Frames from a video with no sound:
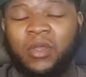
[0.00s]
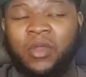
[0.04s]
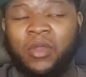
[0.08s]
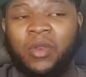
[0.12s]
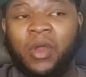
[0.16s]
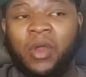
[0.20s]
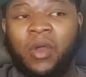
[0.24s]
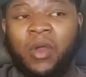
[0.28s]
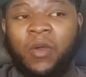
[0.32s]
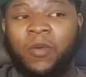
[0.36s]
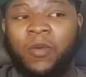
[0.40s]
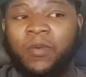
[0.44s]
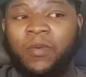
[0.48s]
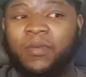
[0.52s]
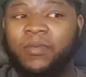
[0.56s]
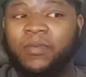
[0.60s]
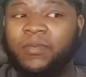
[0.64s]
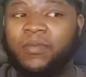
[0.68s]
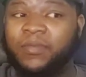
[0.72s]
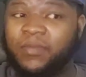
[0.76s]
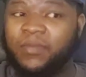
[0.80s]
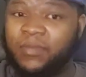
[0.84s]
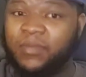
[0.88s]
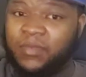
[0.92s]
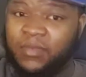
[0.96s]
you know,
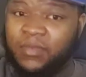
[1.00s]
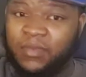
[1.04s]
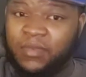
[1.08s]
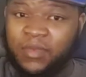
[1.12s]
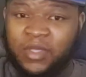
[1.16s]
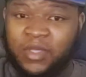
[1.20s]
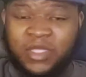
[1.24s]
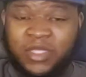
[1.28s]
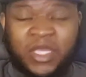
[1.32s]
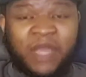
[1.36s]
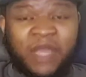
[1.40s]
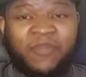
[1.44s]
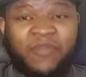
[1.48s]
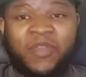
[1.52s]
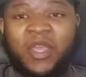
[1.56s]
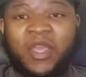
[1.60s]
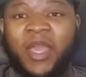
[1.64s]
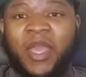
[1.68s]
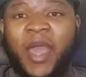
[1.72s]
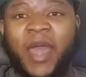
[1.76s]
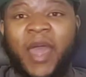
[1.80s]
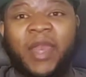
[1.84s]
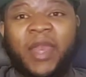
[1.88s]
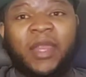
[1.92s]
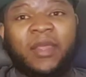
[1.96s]
see if he
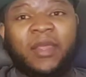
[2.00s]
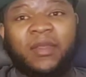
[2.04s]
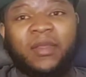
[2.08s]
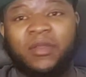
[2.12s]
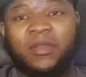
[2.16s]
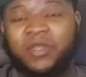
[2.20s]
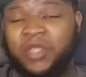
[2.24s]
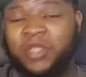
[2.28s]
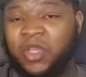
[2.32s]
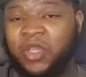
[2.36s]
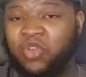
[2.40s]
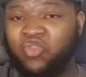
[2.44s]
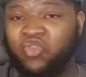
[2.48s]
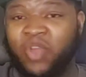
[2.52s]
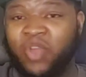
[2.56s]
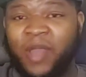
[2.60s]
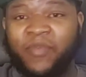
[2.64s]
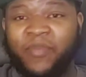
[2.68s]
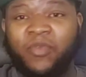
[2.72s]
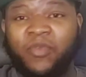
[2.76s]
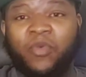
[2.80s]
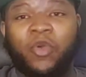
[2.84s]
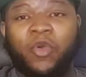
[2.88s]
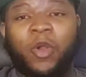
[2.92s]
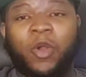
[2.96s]
got it, still
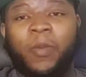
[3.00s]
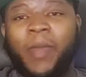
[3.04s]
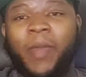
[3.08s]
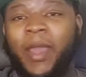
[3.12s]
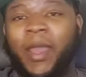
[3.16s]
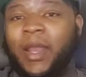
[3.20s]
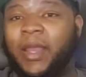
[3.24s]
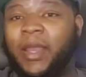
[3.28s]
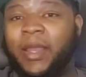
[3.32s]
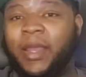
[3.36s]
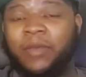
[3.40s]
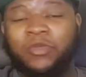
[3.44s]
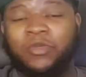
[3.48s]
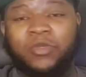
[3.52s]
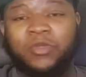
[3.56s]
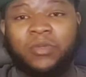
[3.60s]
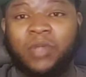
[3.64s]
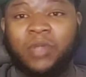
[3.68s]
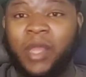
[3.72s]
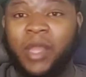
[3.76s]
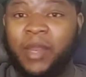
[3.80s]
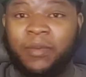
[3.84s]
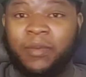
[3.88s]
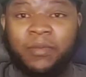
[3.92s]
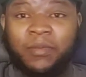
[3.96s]
draft the quarterback and let him,
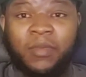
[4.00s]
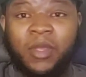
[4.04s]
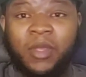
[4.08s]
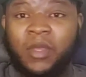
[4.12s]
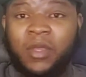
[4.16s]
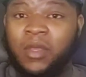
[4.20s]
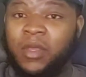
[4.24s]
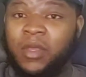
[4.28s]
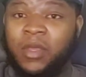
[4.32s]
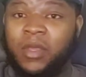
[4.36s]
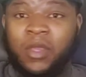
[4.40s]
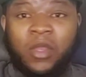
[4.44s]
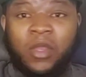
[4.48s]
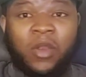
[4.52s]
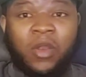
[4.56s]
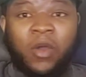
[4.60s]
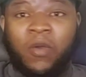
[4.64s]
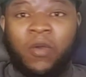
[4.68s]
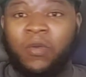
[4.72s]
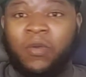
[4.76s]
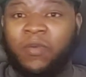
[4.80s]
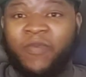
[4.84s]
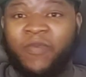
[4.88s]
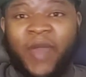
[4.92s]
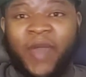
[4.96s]
let him, you
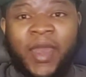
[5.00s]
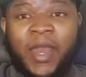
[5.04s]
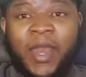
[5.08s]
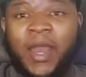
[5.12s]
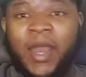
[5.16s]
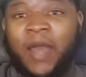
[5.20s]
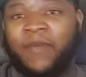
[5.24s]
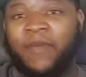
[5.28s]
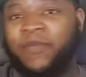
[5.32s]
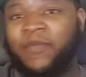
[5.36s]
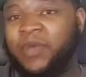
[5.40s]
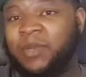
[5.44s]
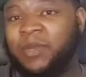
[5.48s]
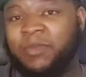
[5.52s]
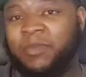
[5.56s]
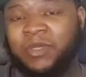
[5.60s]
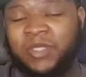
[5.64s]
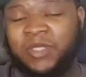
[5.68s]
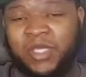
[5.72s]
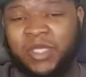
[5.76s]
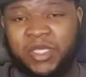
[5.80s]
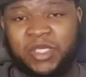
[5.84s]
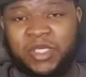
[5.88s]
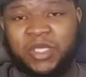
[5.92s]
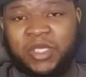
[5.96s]
know, fight it out for the
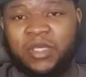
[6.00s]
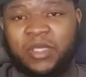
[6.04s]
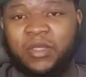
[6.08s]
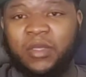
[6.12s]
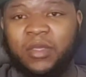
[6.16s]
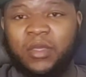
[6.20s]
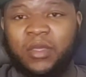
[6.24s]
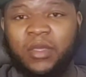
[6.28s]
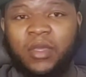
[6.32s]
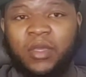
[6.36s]
position.